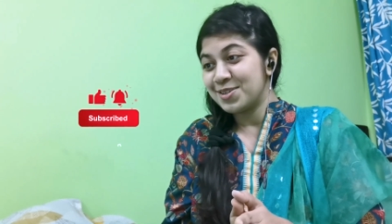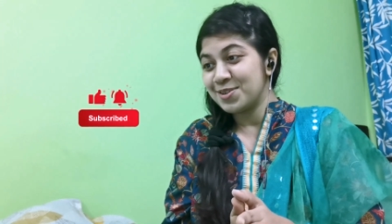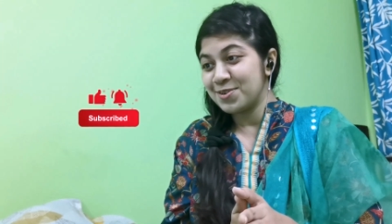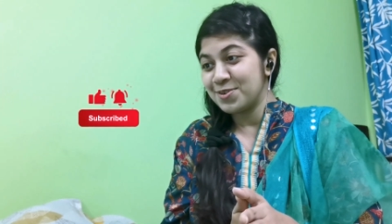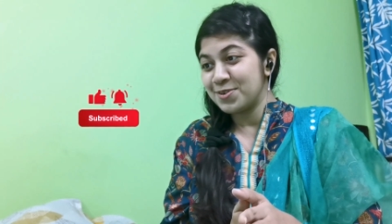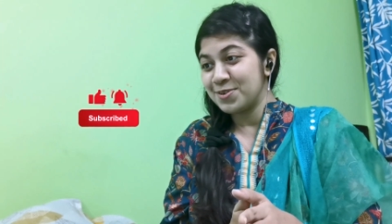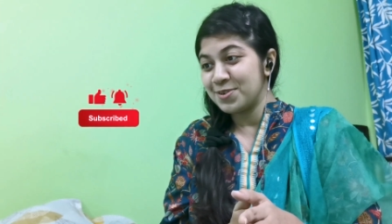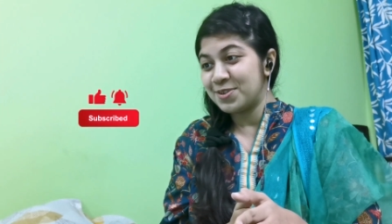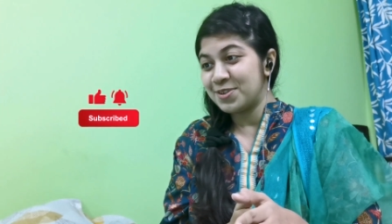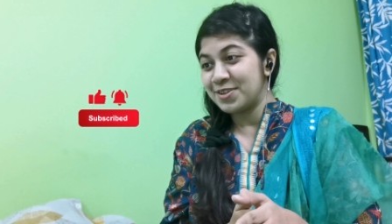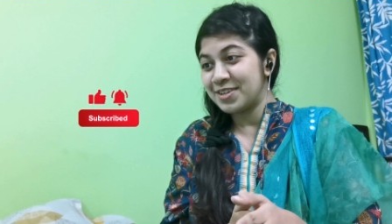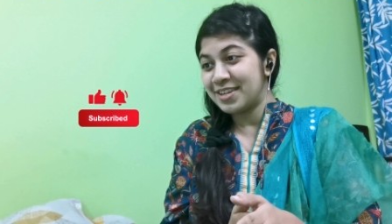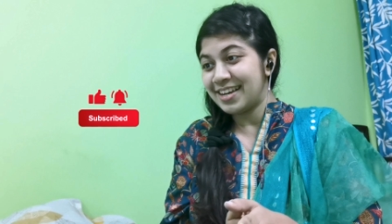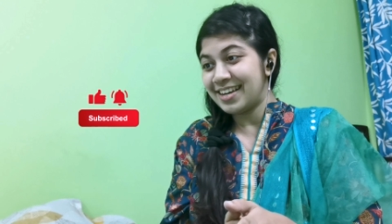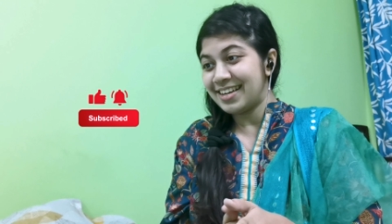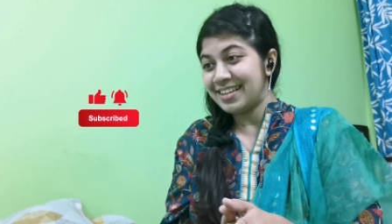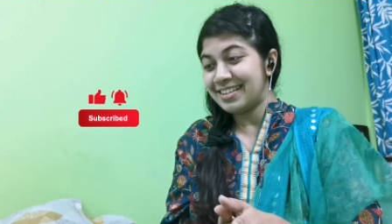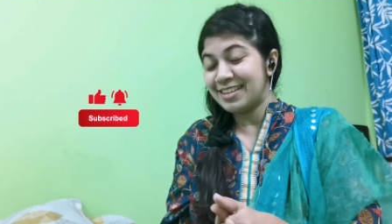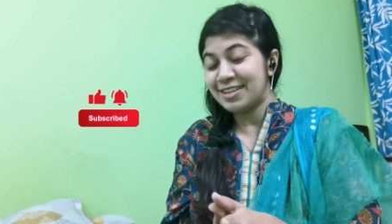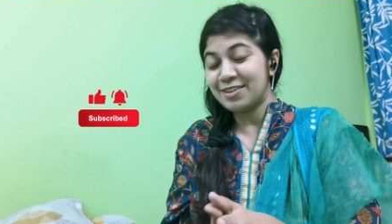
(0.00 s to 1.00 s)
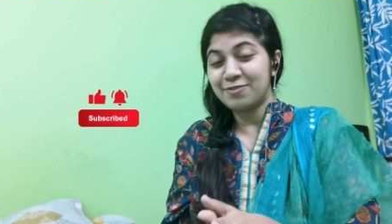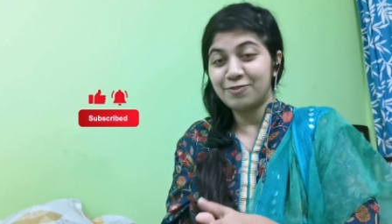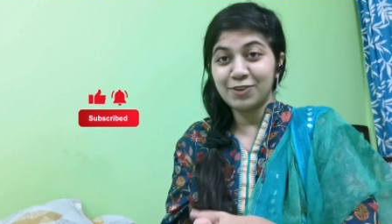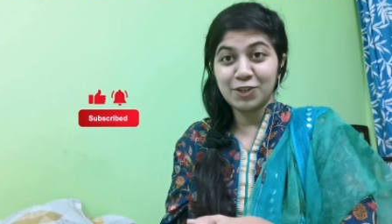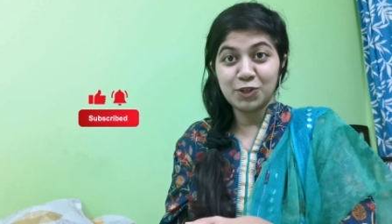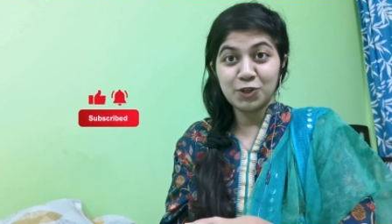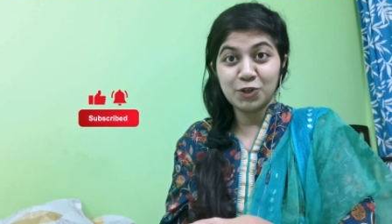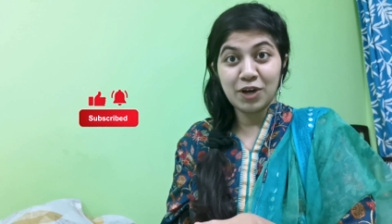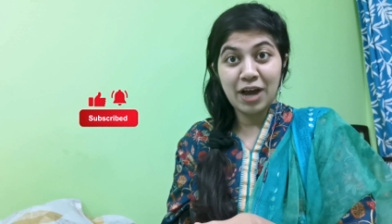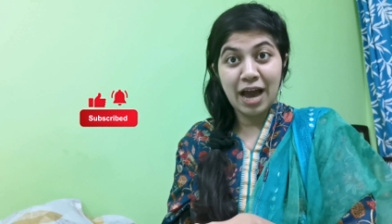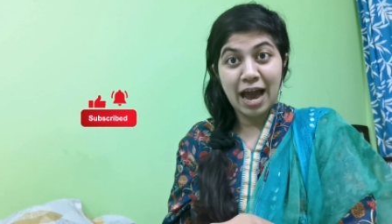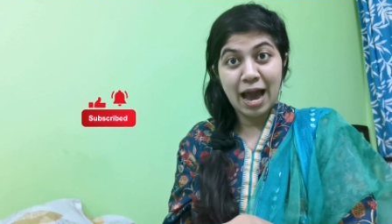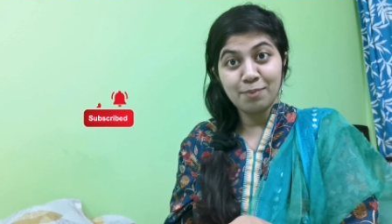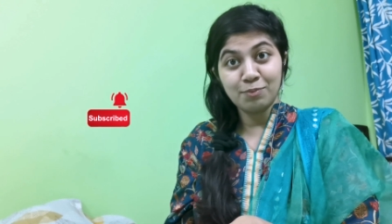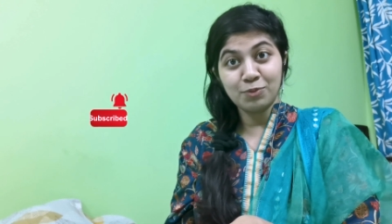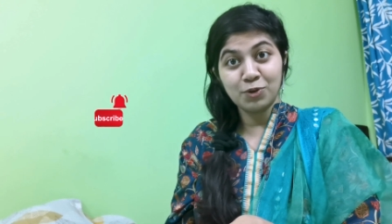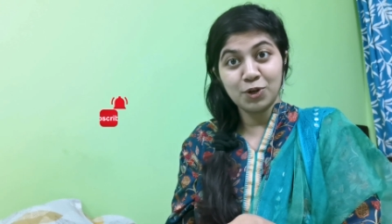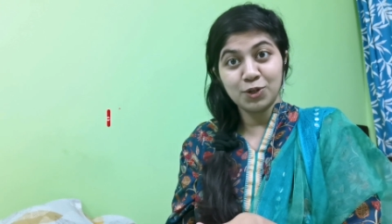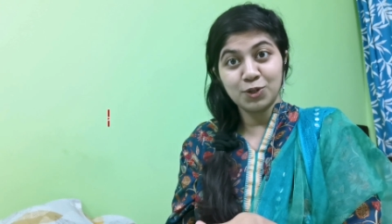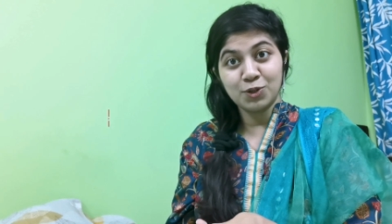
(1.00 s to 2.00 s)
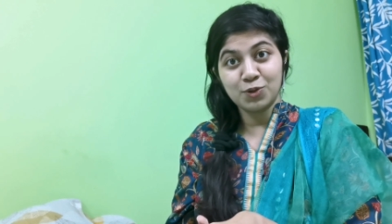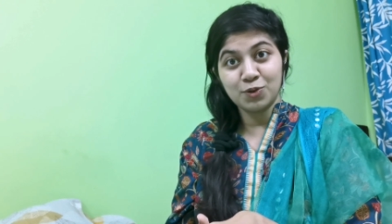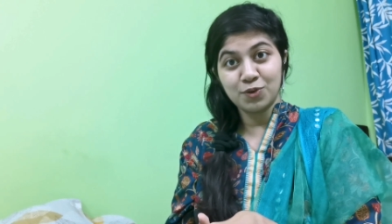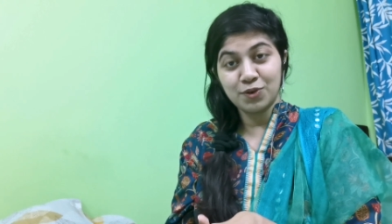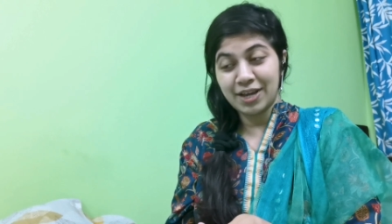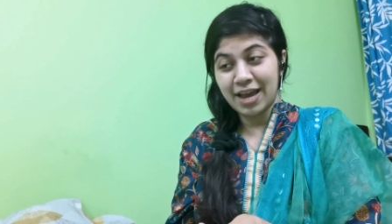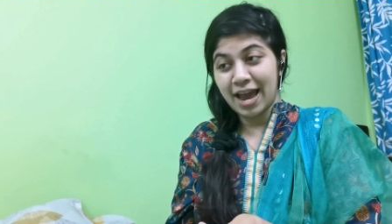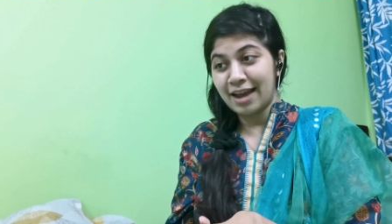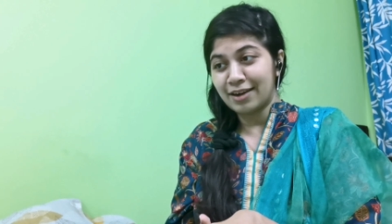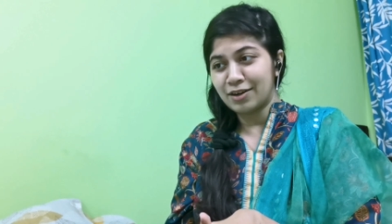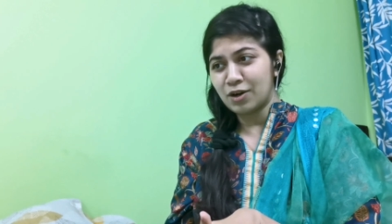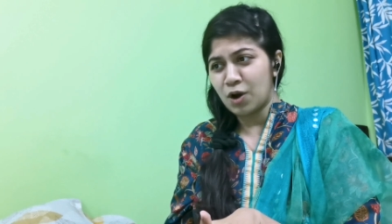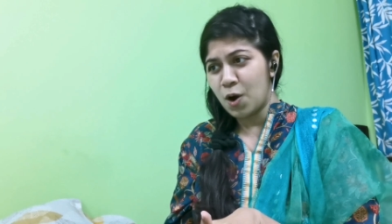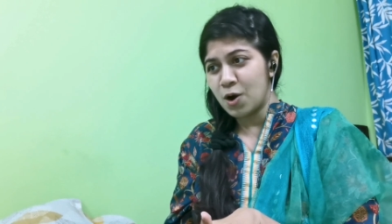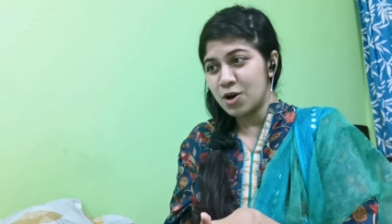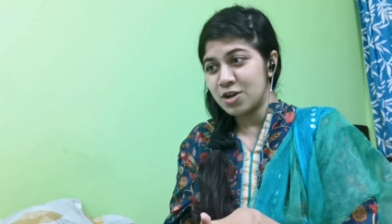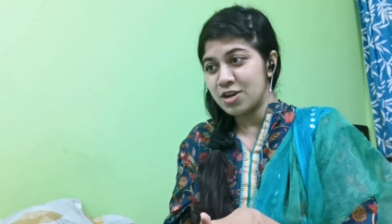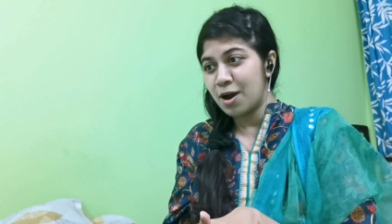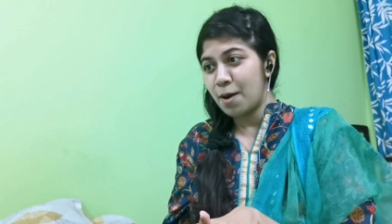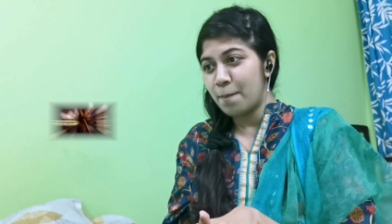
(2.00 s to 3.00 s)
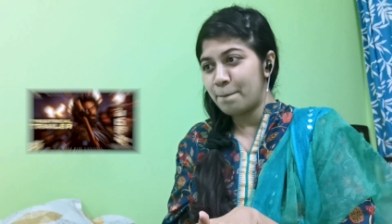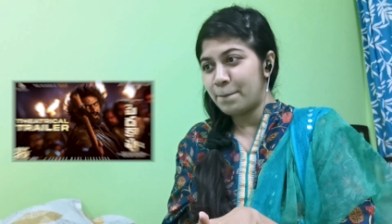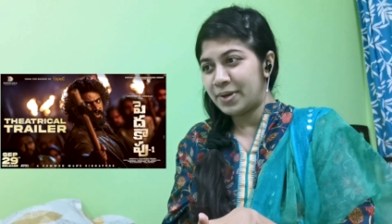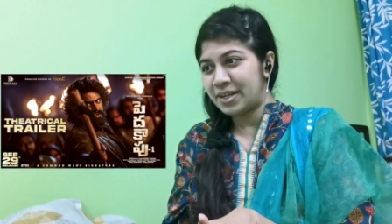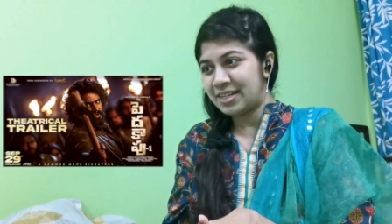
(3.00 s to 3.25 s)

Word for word: so today in this video, I'm going to react on a